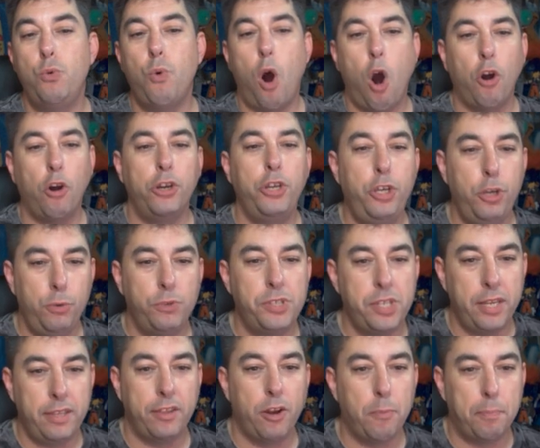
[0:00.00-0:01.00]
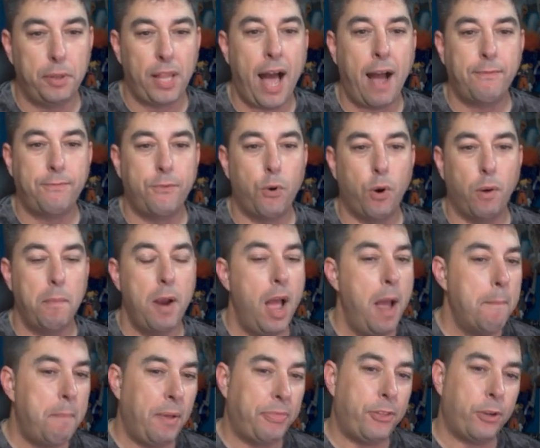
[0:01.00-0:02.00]
are using their platform,
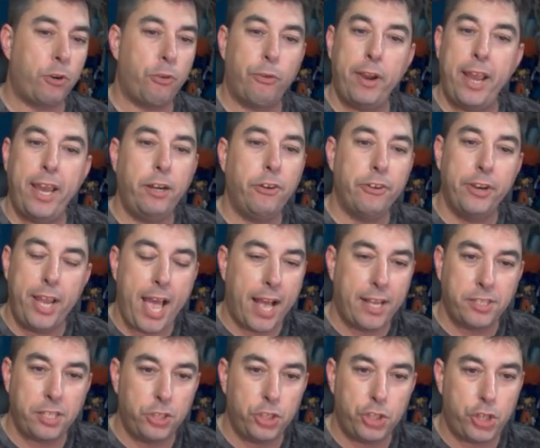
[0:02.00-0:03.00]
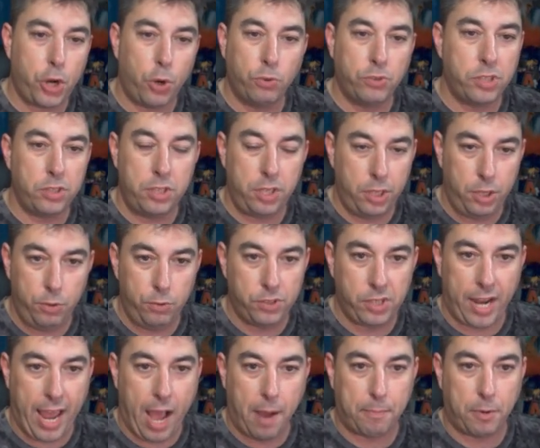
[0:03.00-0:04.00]
but the creator hasn't chosen to use
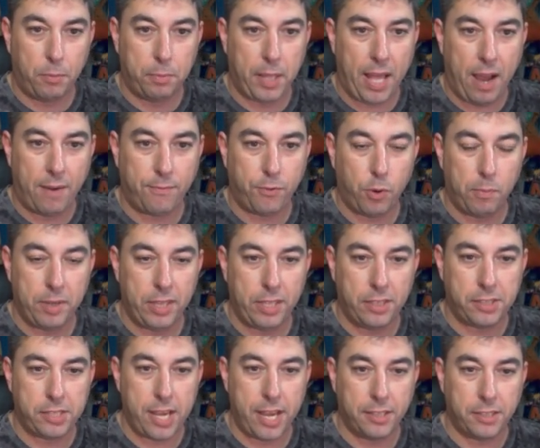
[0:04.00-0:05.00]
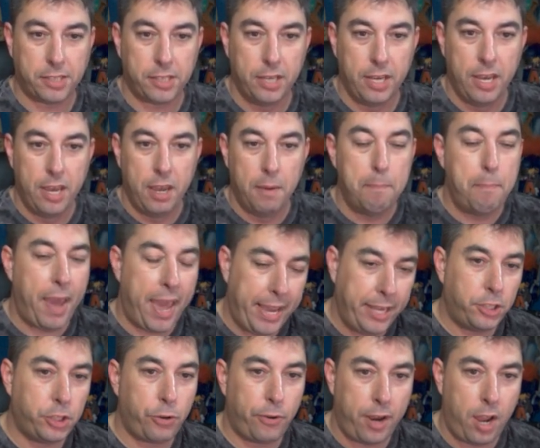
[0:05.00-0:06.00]
an Apple platform in a sense.
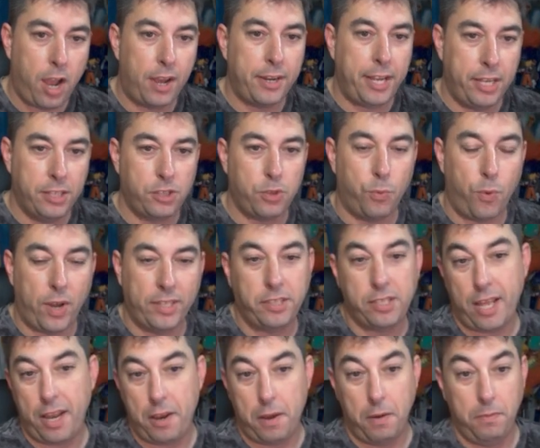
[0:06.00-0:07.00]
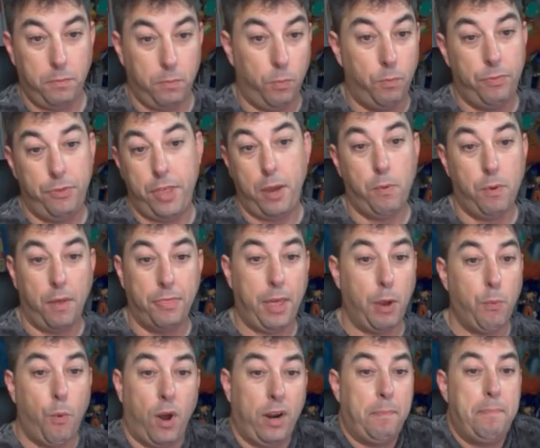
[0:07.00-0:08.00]
Patreon is the ones that they
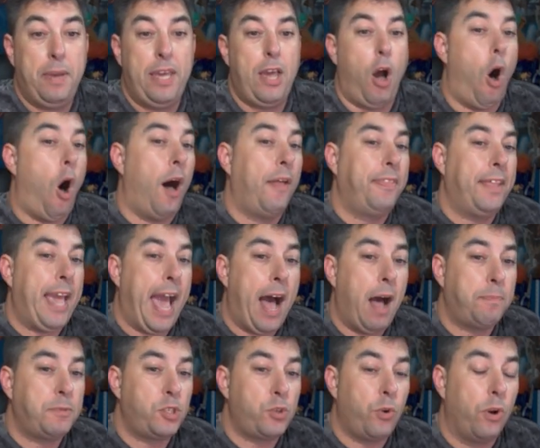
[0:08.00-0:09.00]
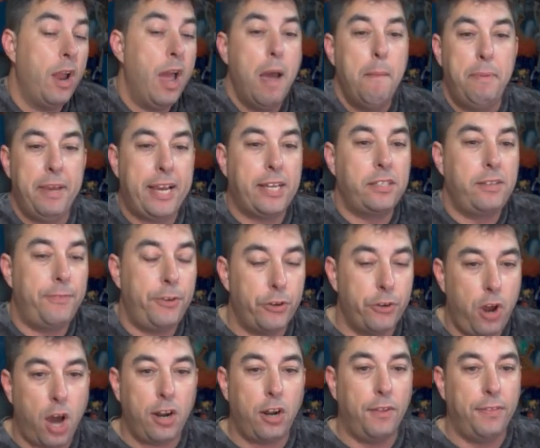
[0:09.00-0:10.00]
want to be on the App Store, because if you're
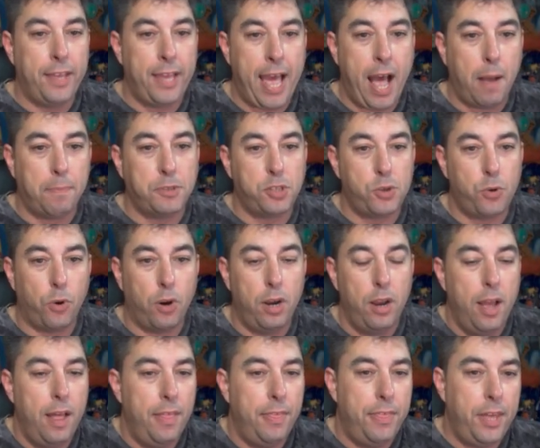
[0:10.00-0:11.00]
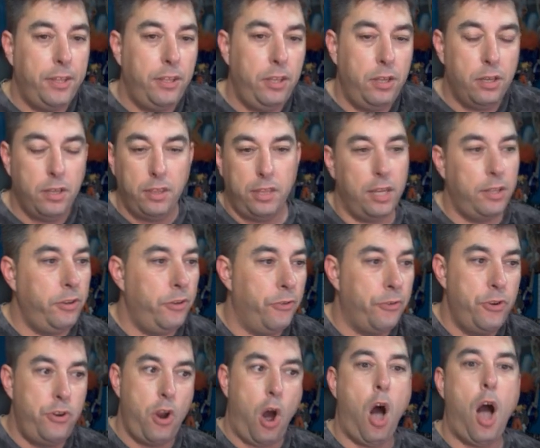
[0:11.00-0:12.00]
not on the App Store, then you're
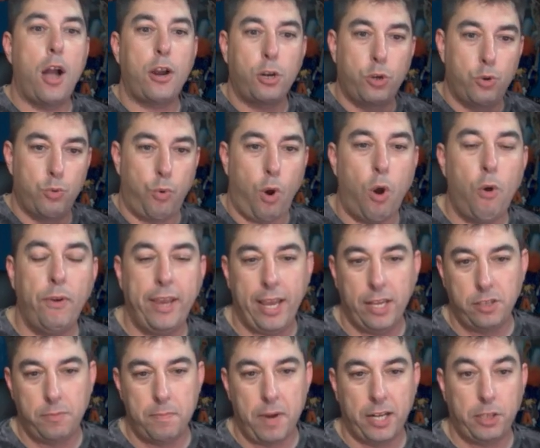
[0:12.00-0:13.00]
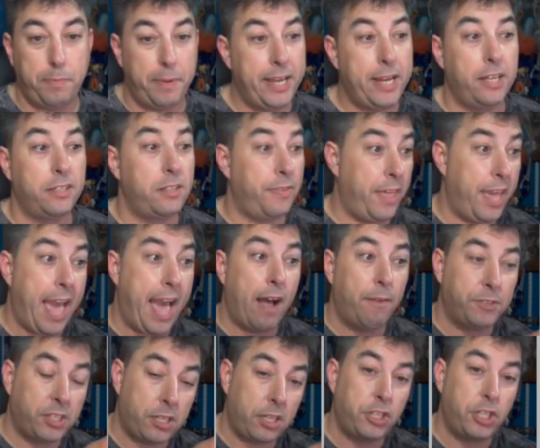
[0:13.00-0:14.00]
not growing as much because they have
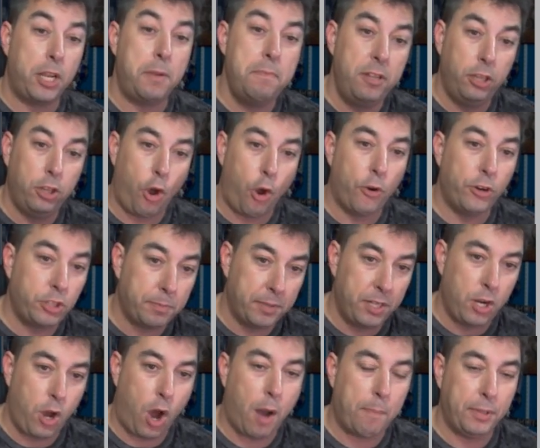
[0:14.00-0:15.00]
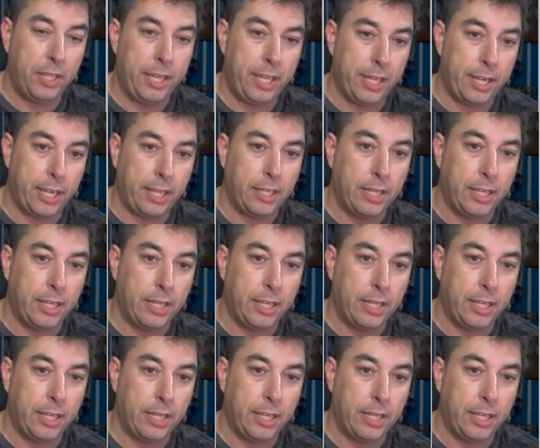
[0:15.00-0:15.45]
such a large monopoly in it.